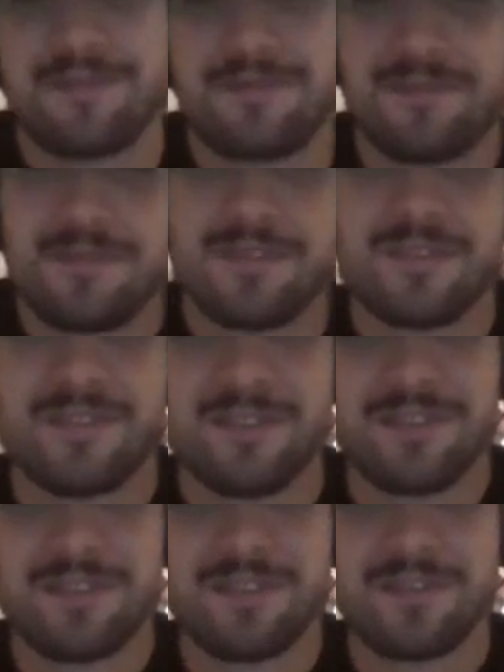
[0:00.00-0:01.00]

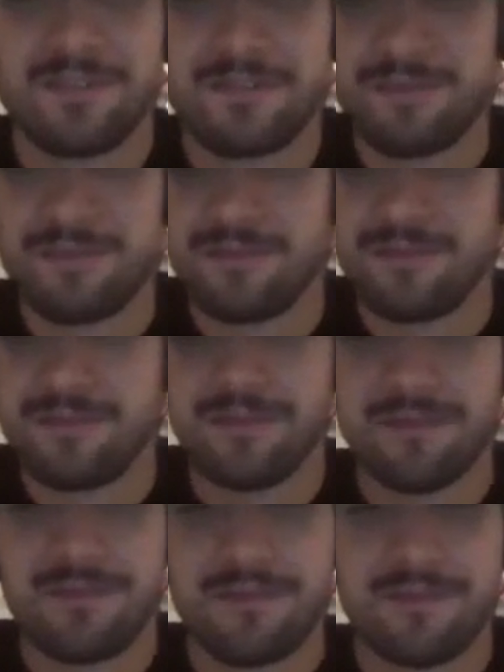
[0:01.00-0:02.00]

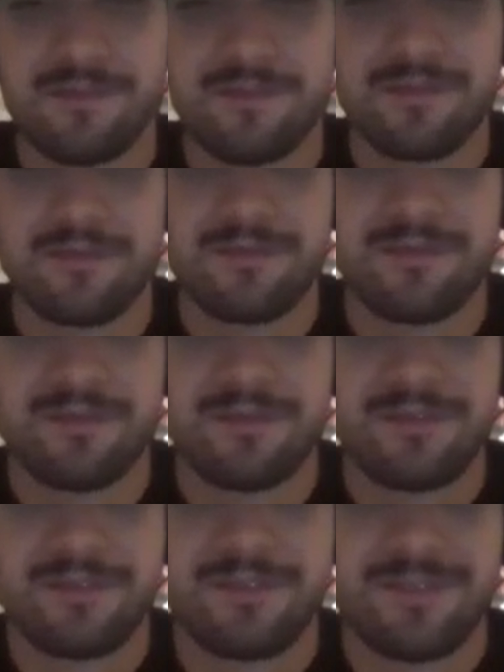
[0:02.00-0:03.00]

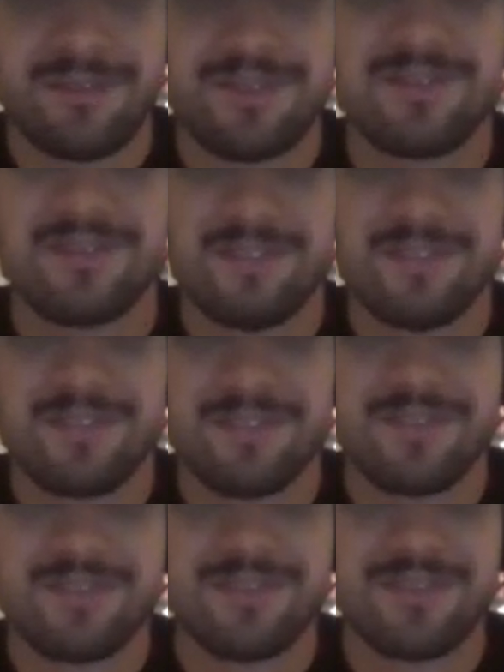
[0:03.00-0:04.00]

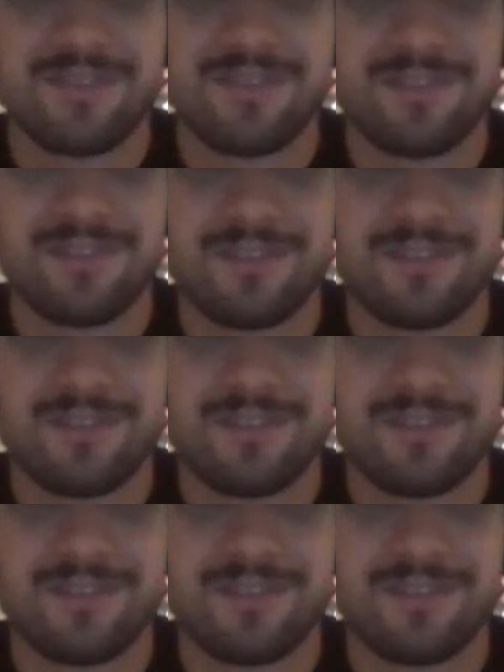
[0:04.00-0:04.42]
The person shown says nothing.